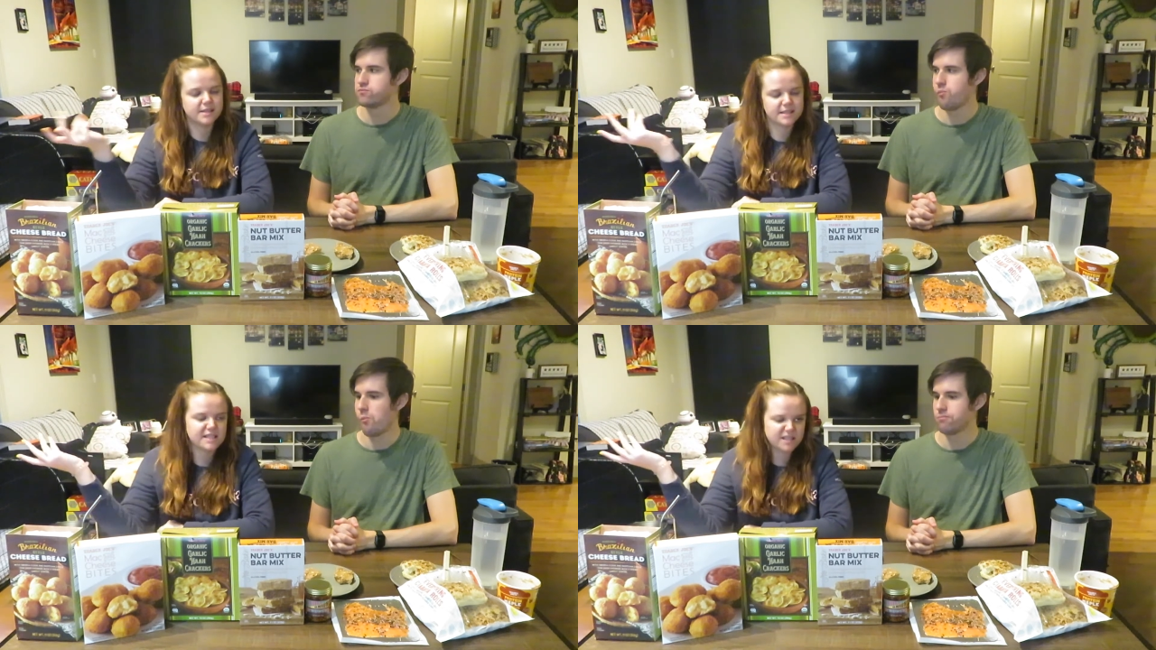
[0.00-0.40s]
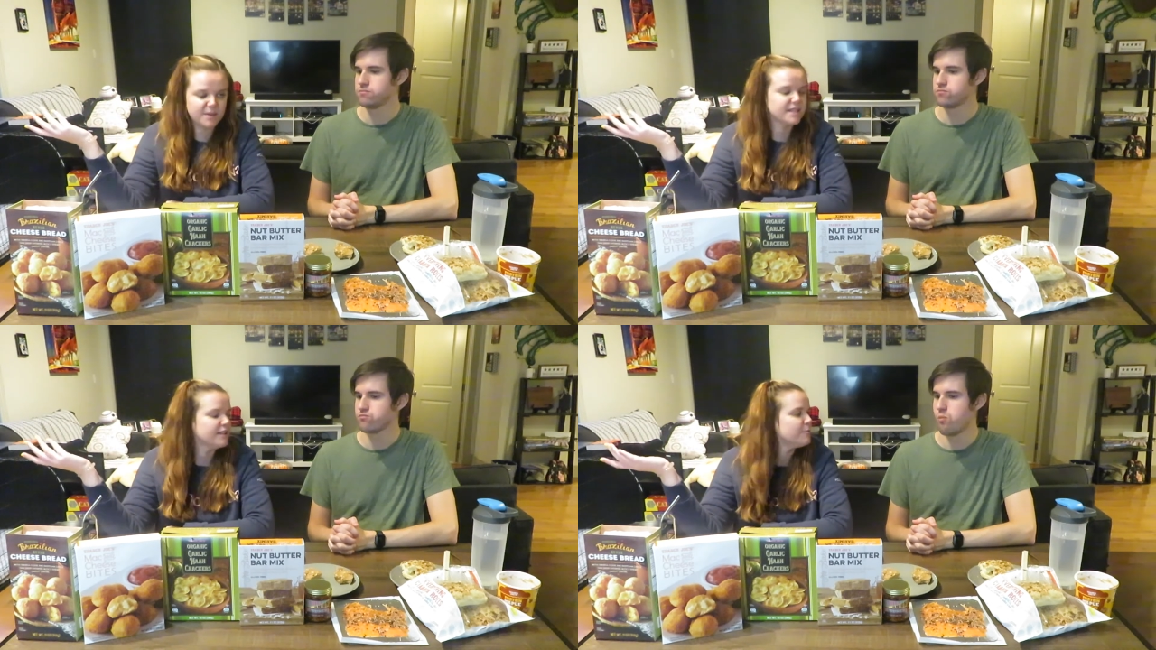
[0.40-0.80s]
Speaker 1: It's
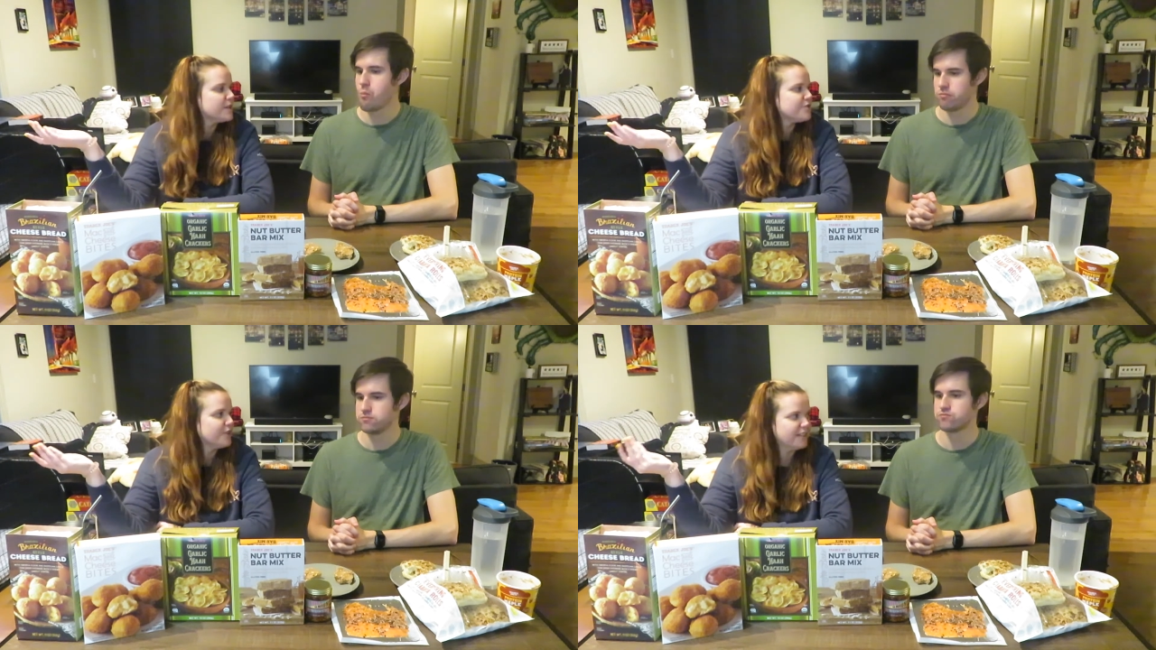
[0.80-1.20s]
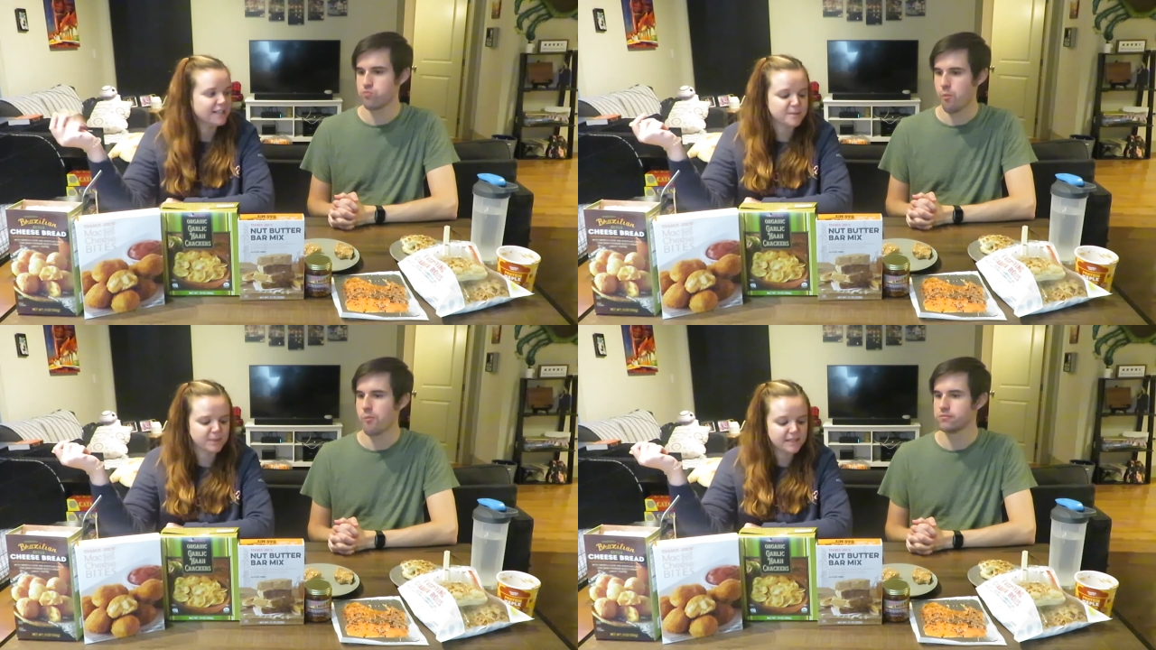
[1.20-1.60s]
expensive, but it's a really
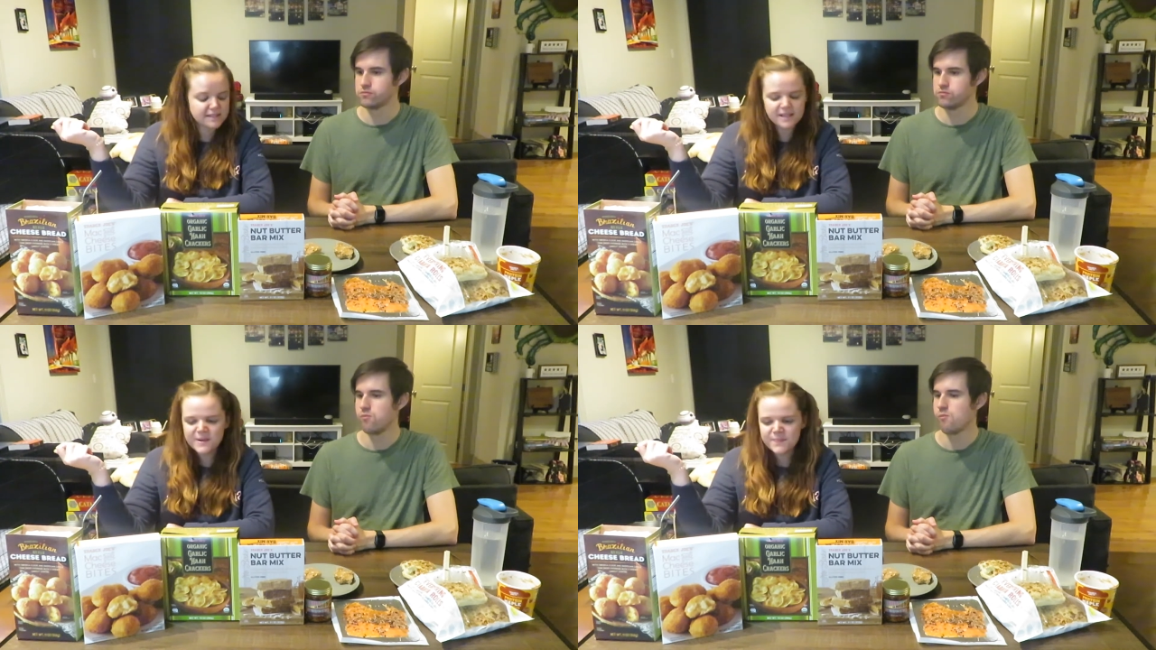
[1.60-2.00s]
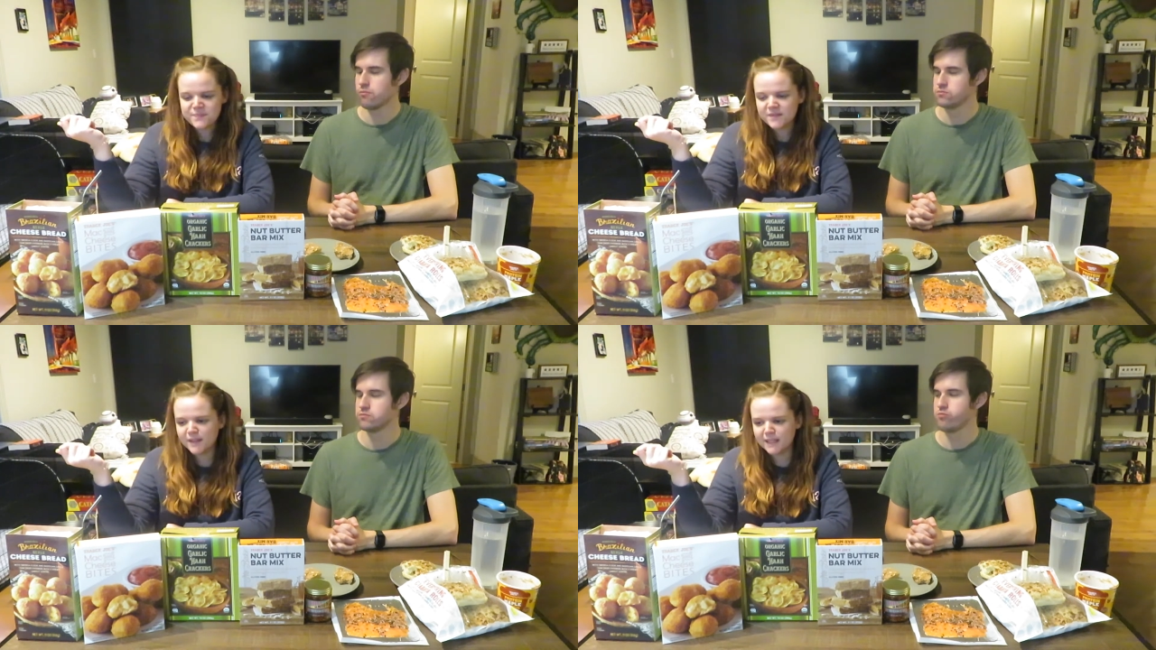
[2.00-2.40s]
nice place.
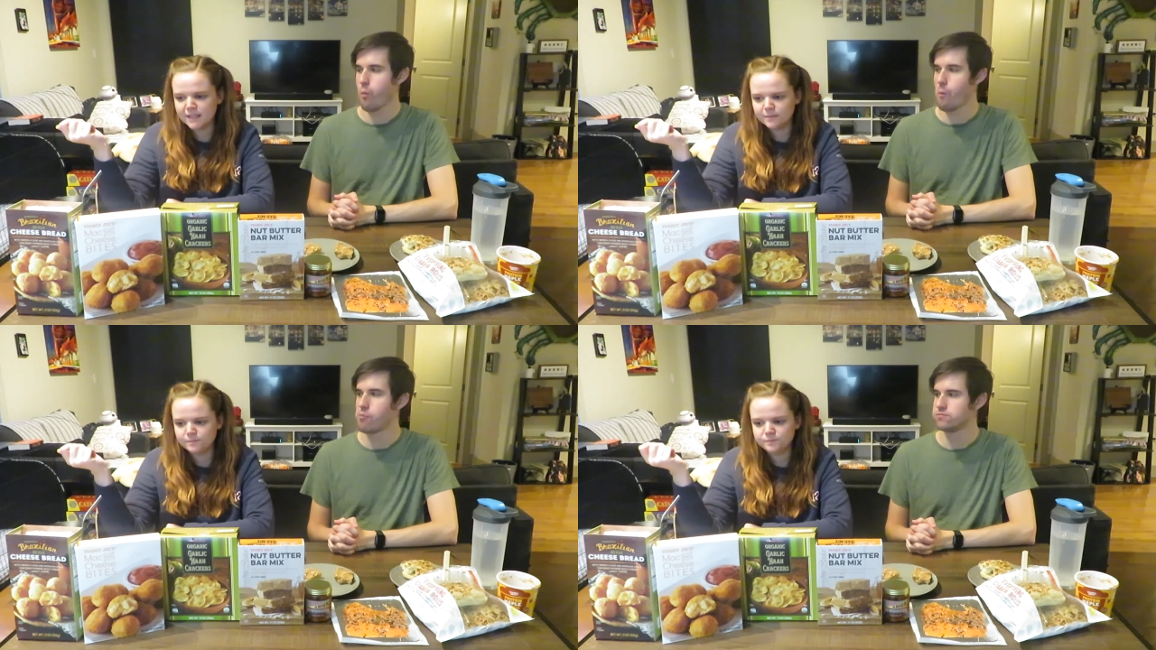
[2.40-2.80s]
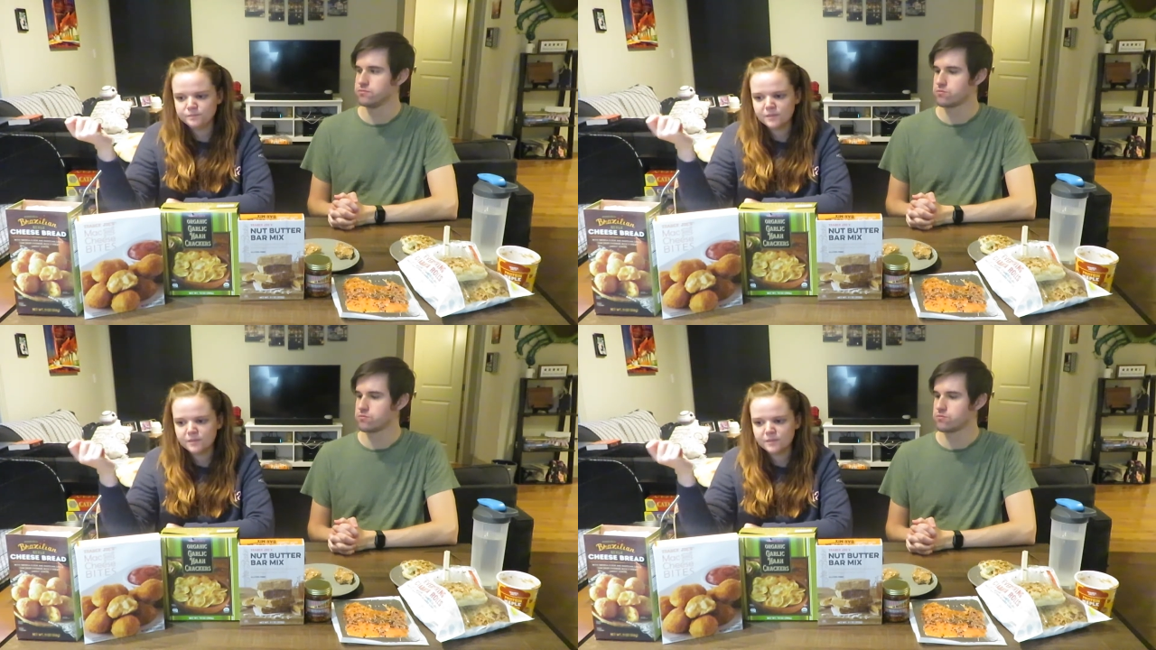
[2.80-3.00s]
Um,